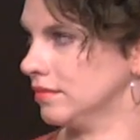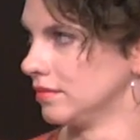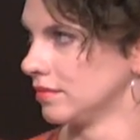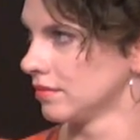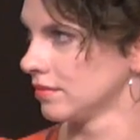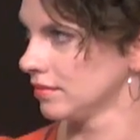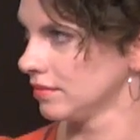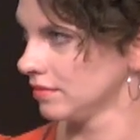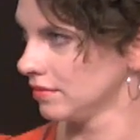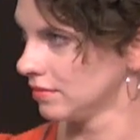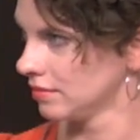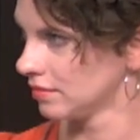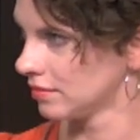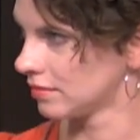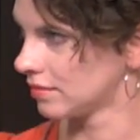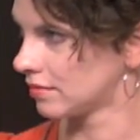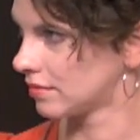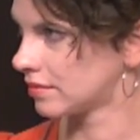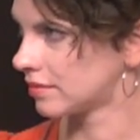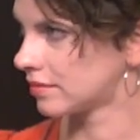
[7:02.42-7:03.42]

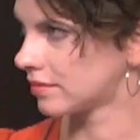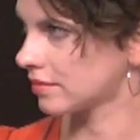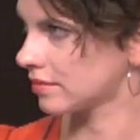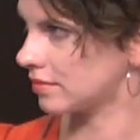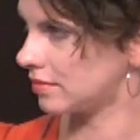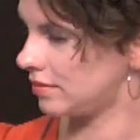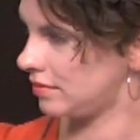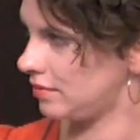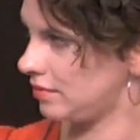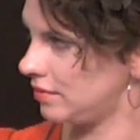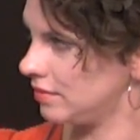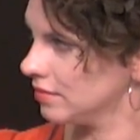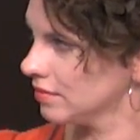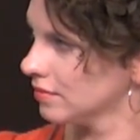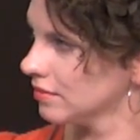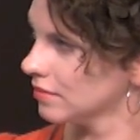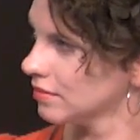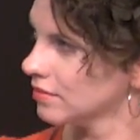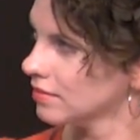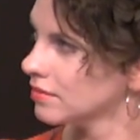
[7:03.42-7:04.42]

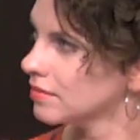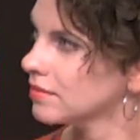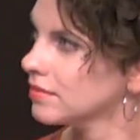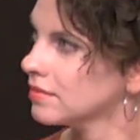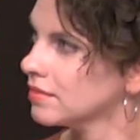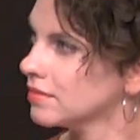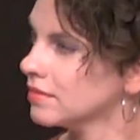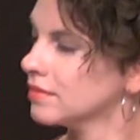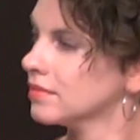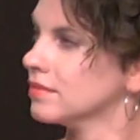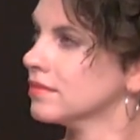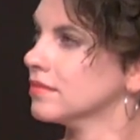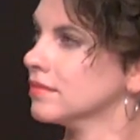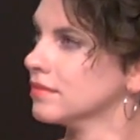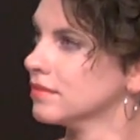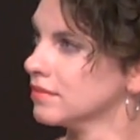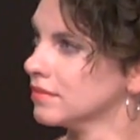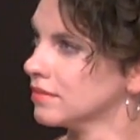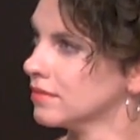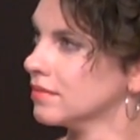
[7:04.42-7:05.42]

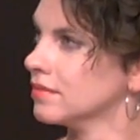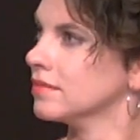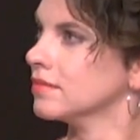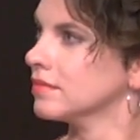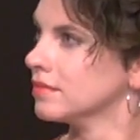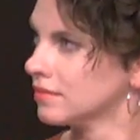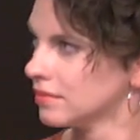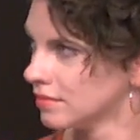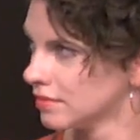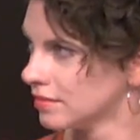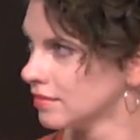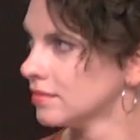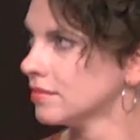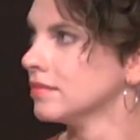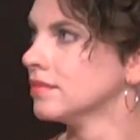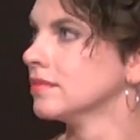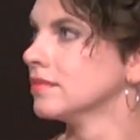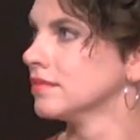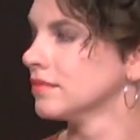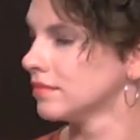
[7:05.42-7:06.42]

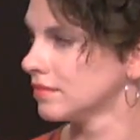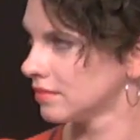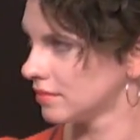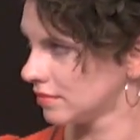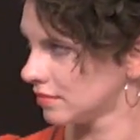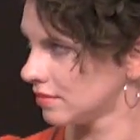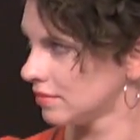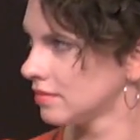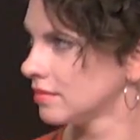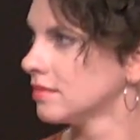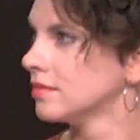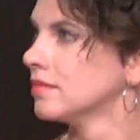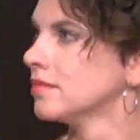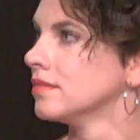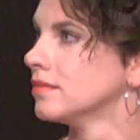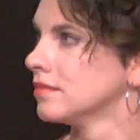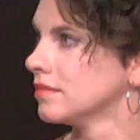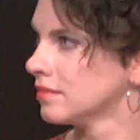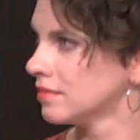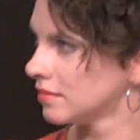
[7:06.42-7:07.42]

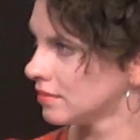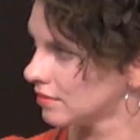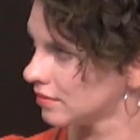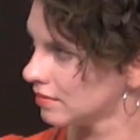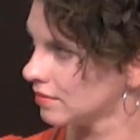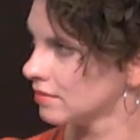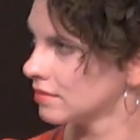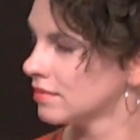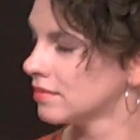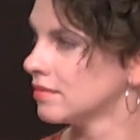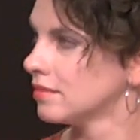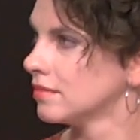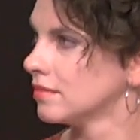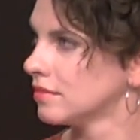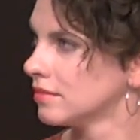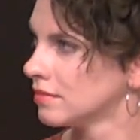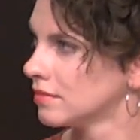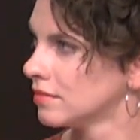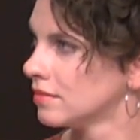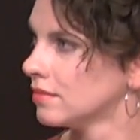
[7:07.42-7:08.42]

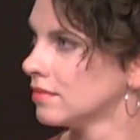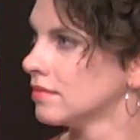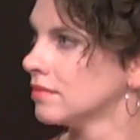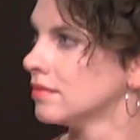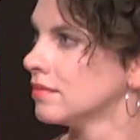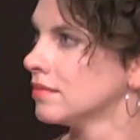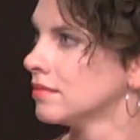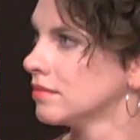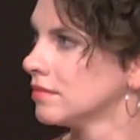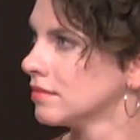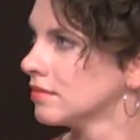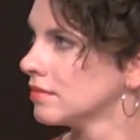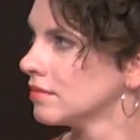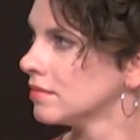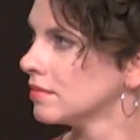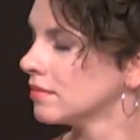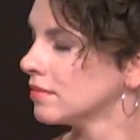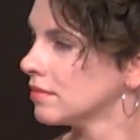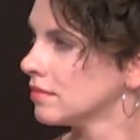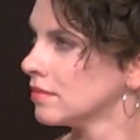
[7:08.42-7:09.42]

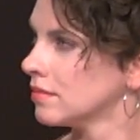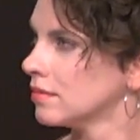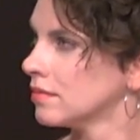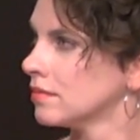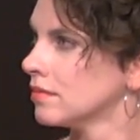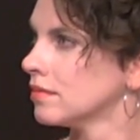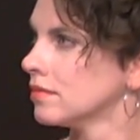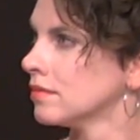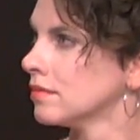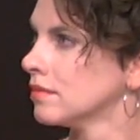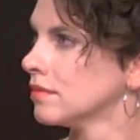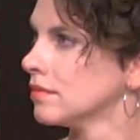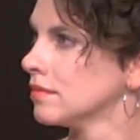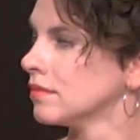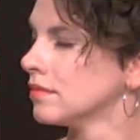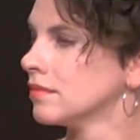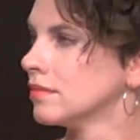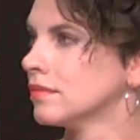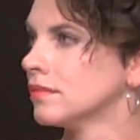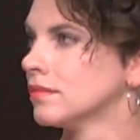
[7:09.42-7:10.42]
(not speaking)